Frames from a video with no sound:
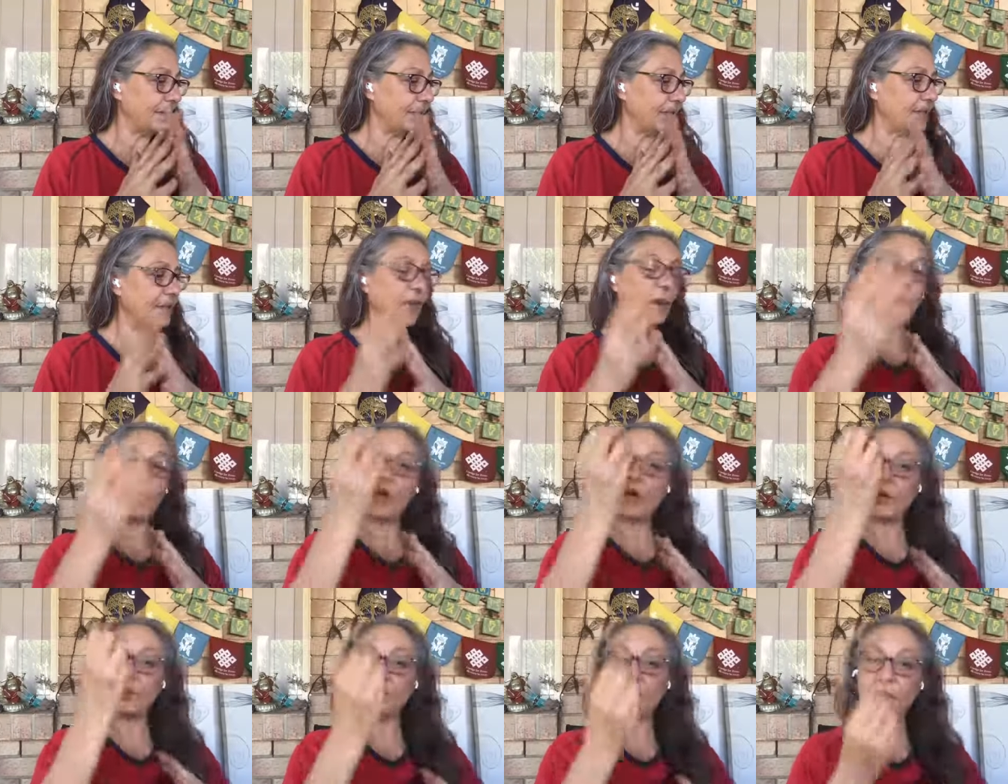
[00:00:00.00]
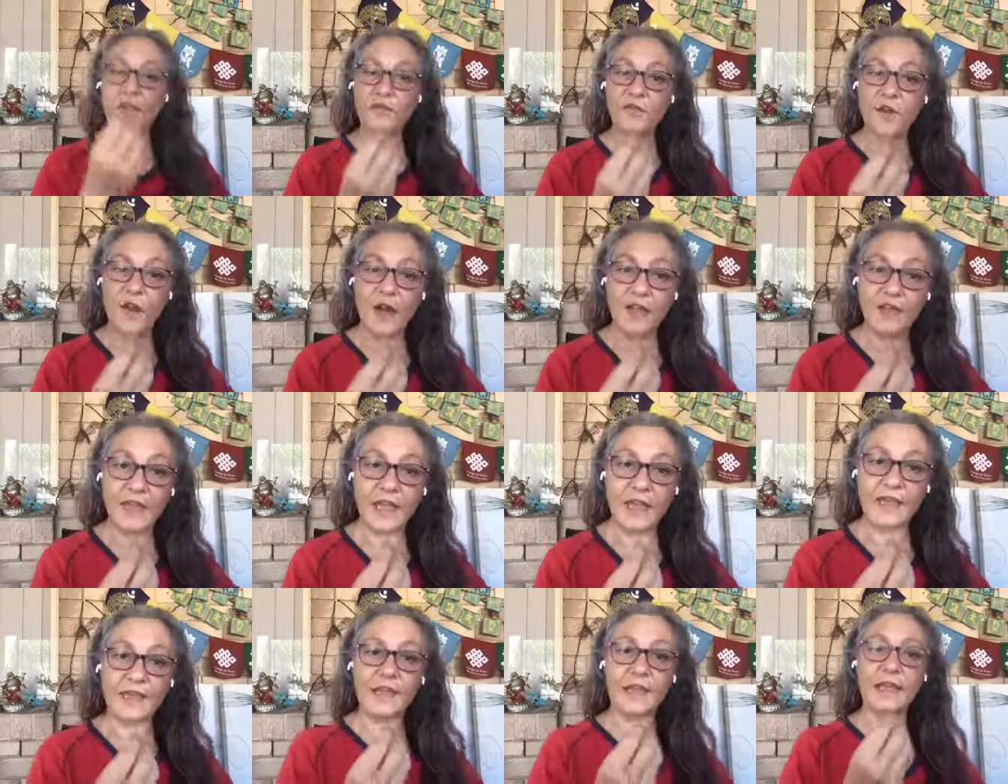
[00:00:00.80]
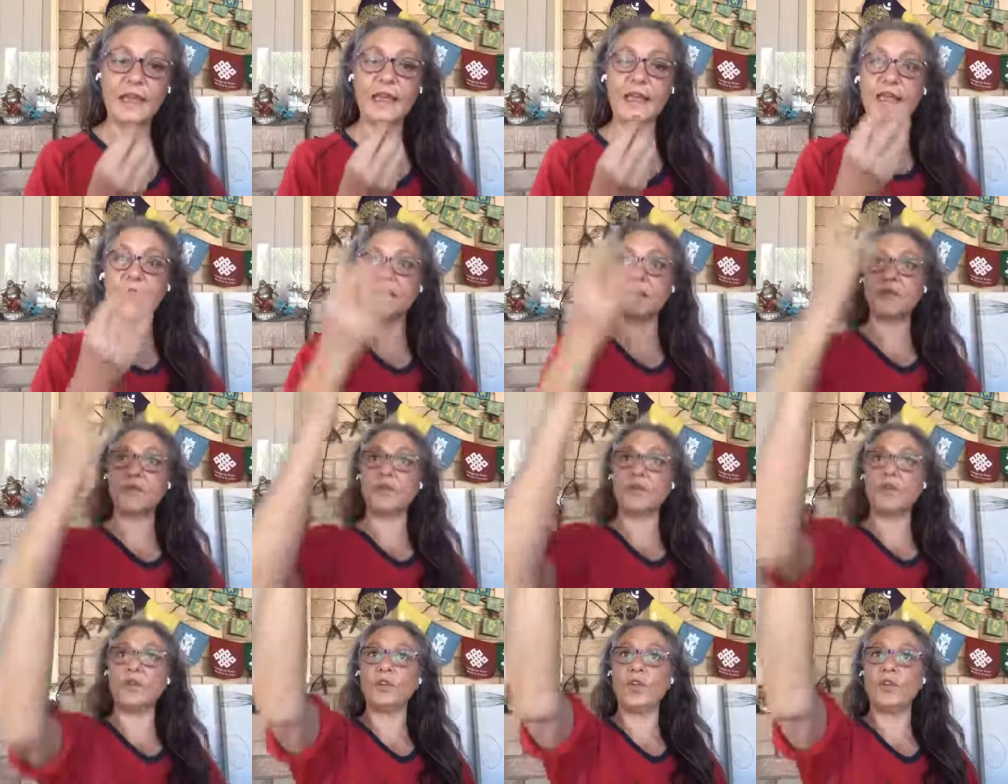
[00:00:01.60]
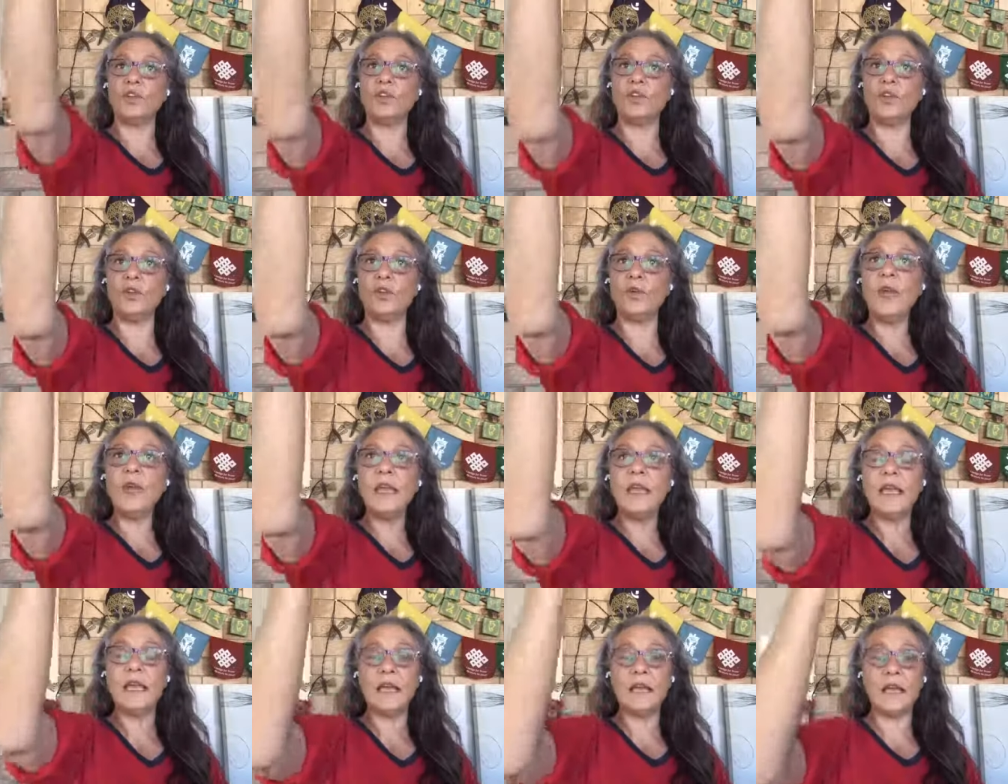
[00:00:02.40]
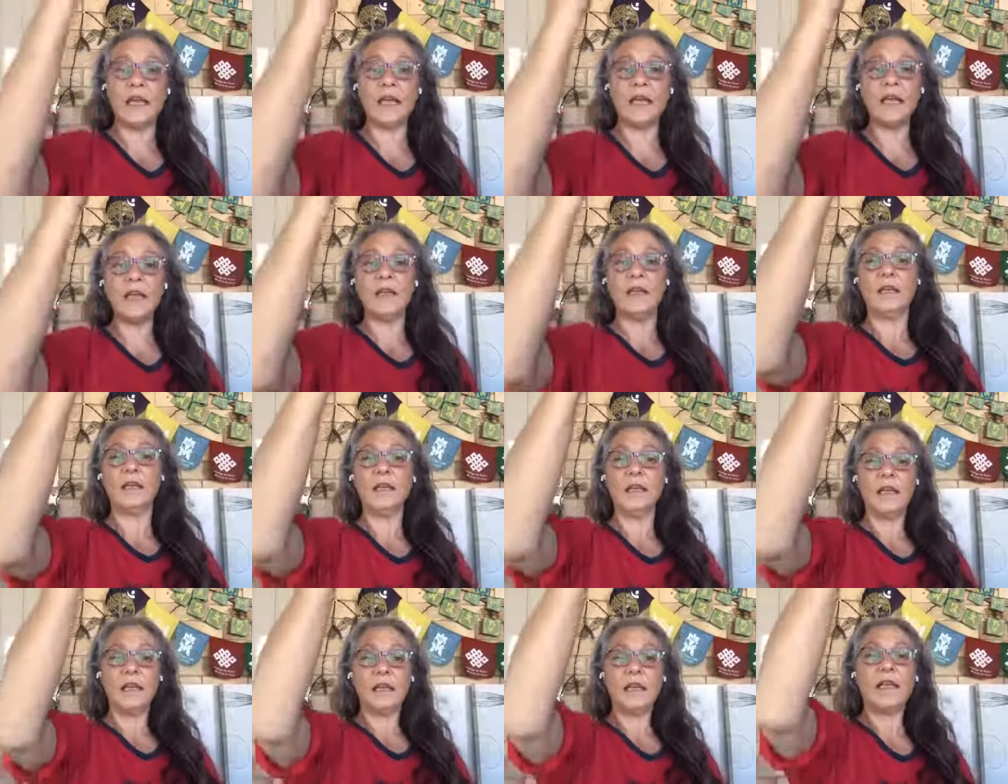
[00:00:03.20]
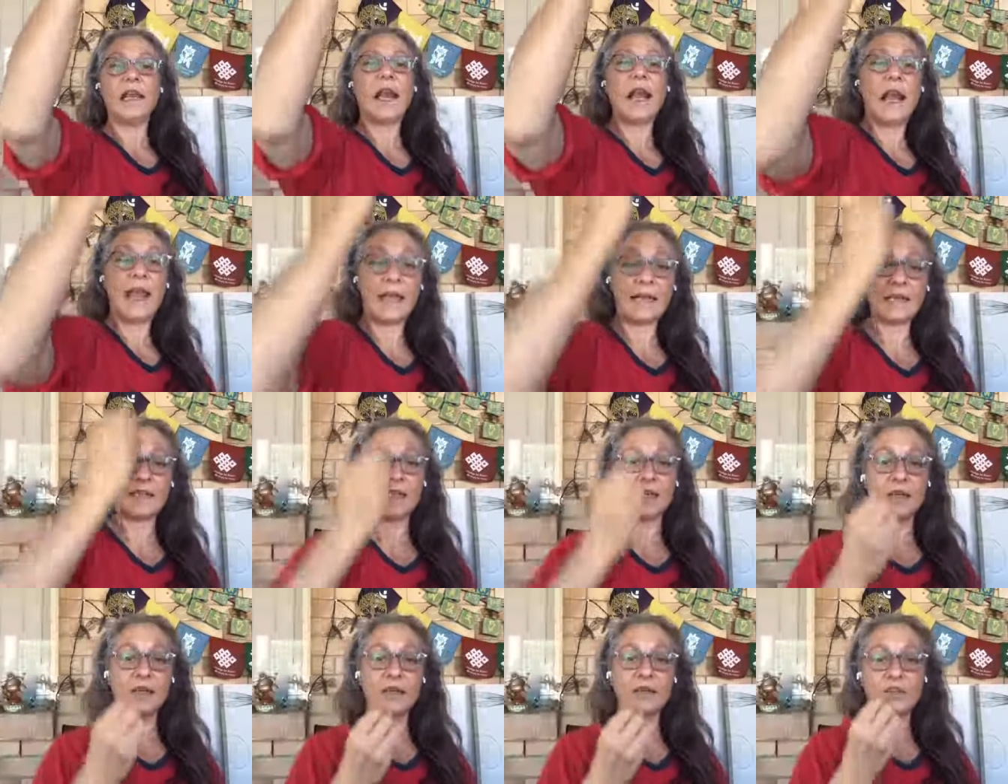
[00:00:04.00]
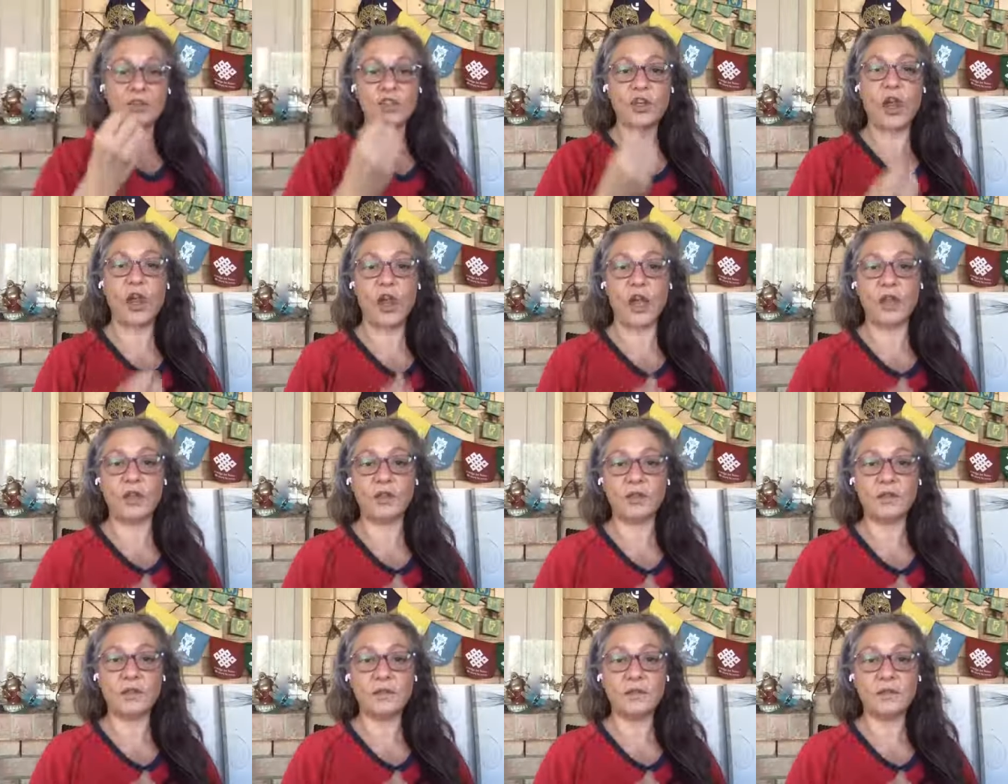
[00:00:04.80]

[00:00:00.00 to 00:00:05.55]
that we can refine that link and it's called a new inner galactic child